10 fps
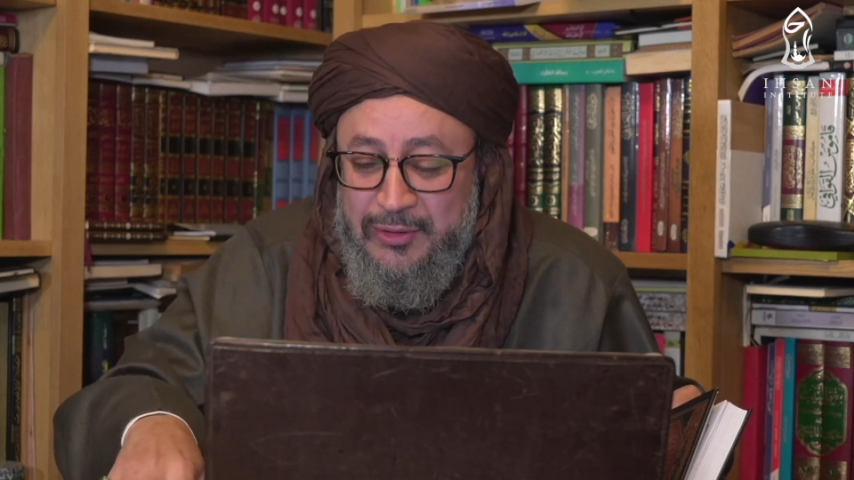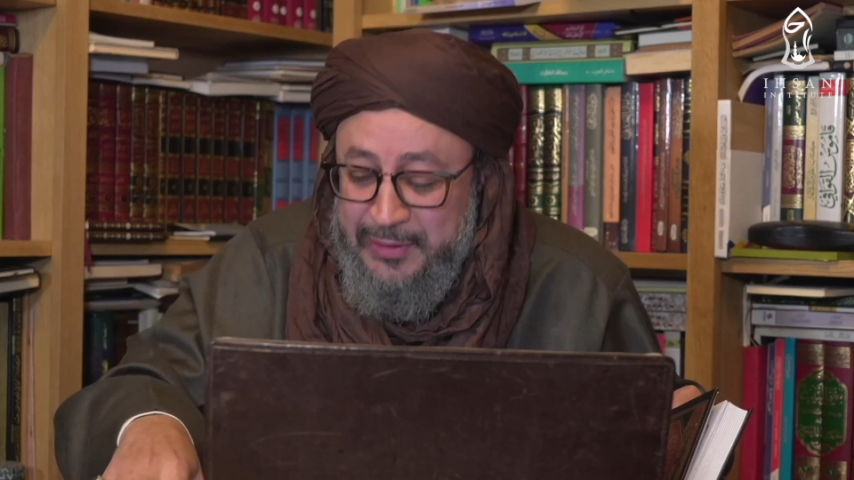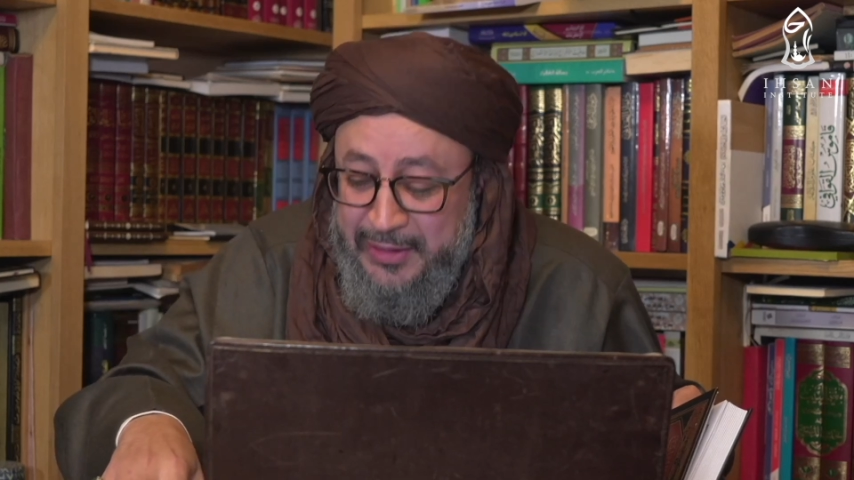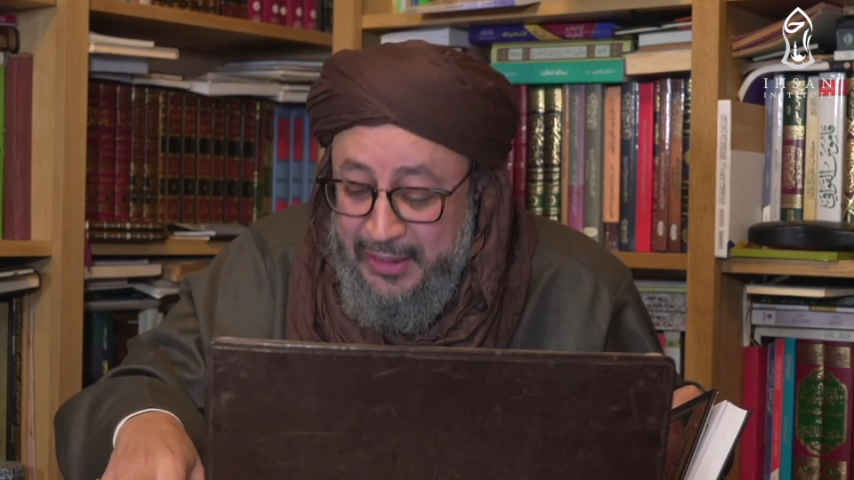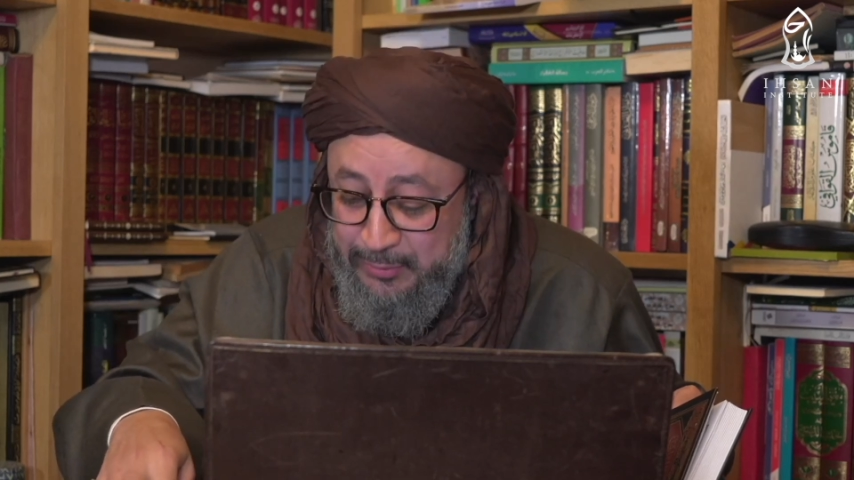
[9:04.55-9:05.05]
not
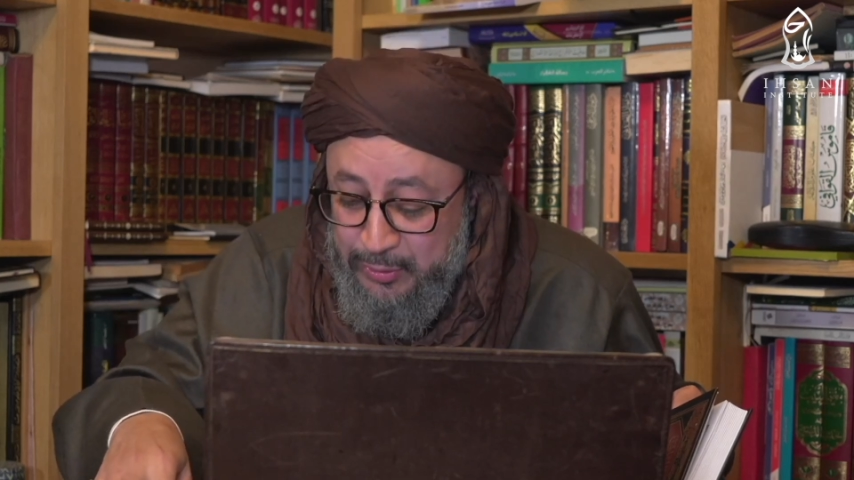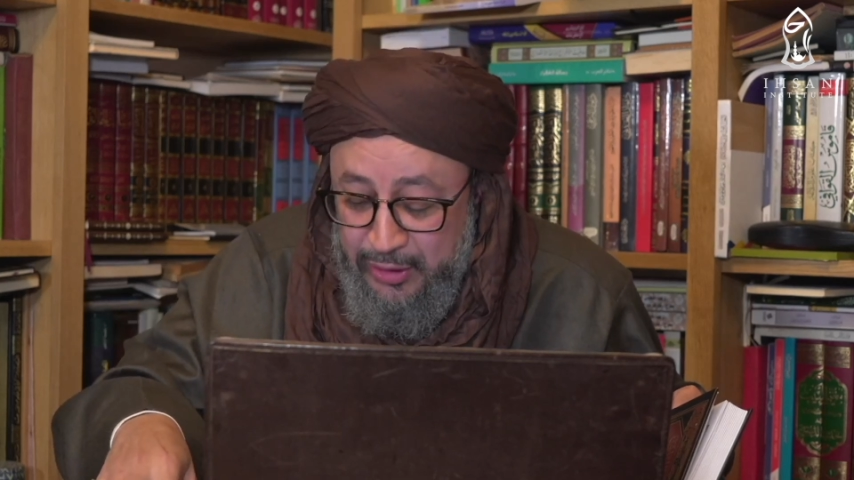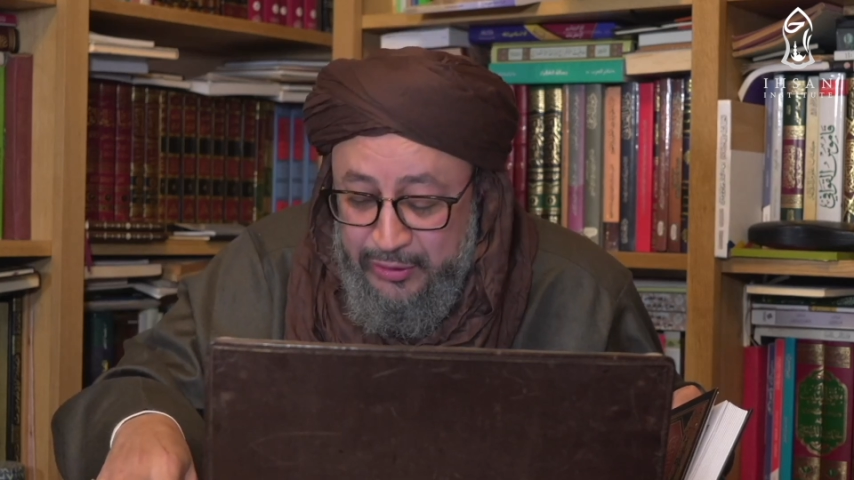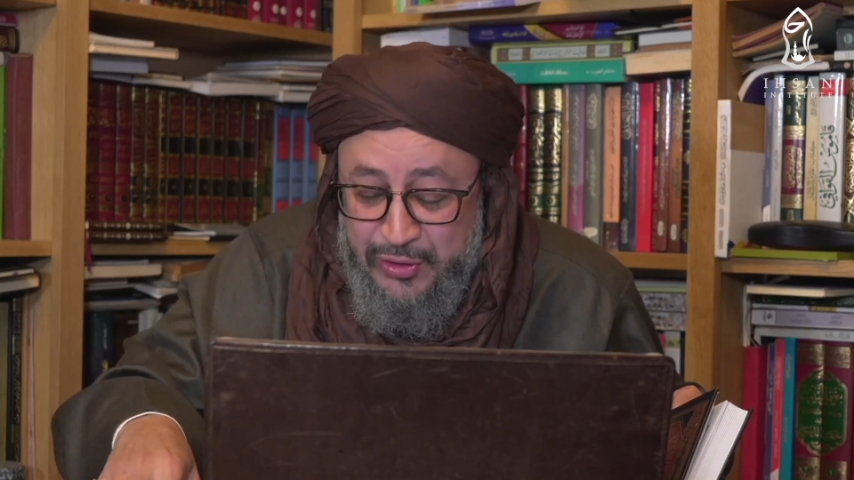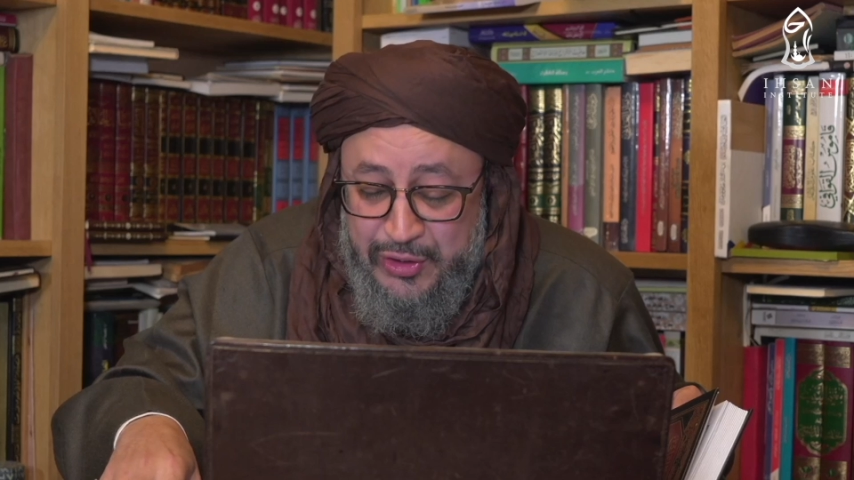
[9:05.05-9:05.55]
be able to
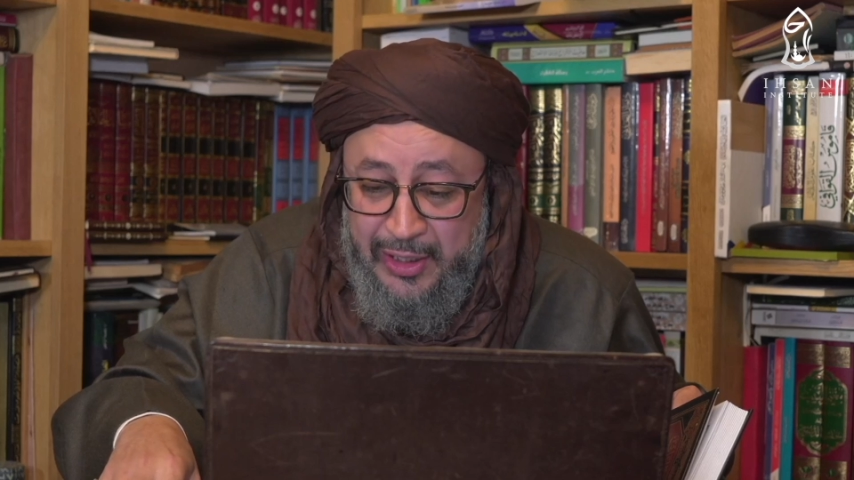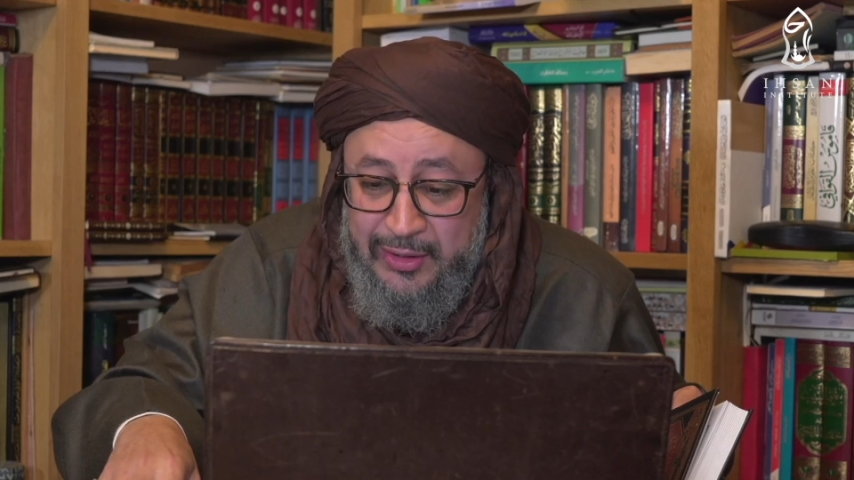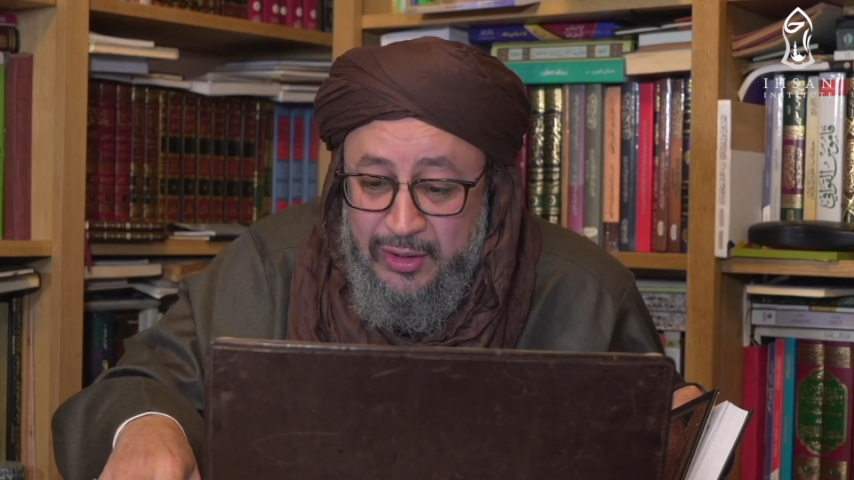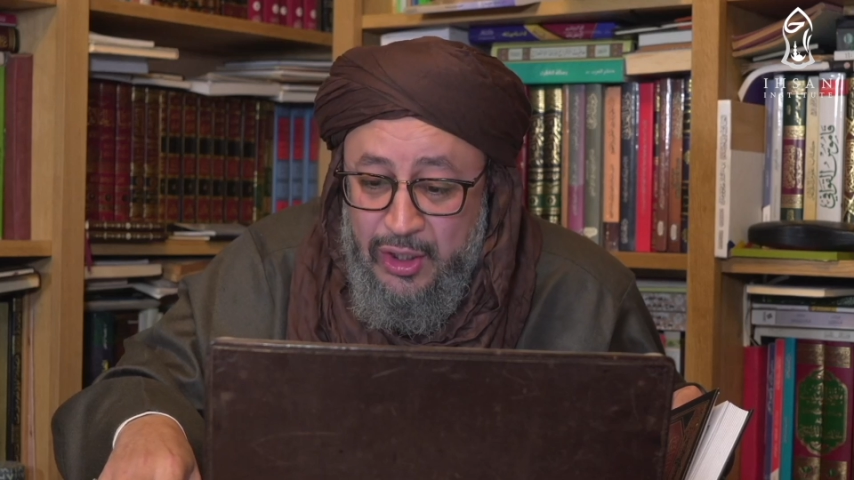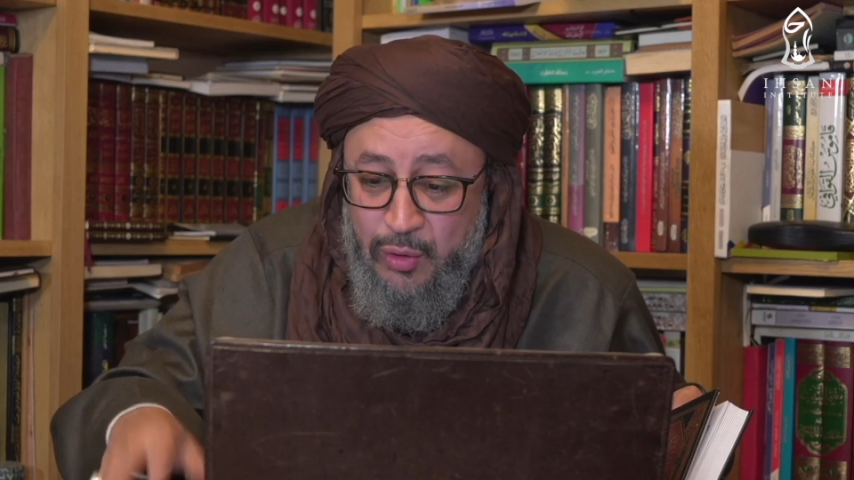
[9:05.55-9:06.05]

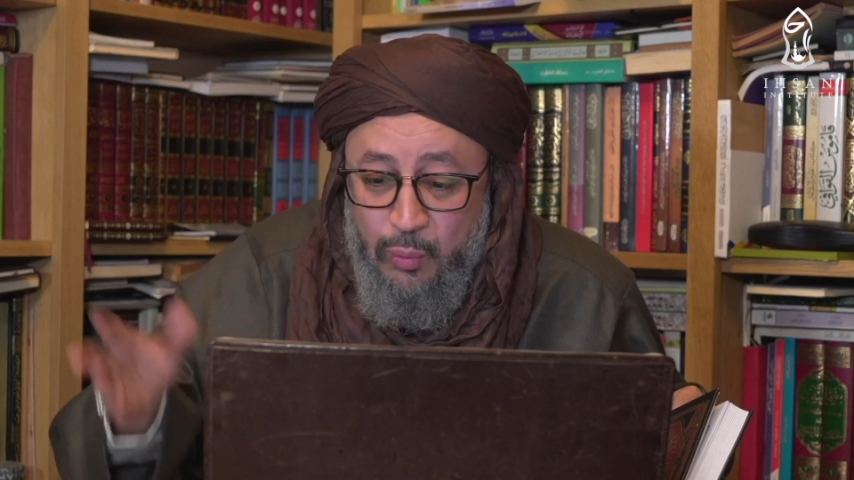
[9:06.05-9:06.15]
understand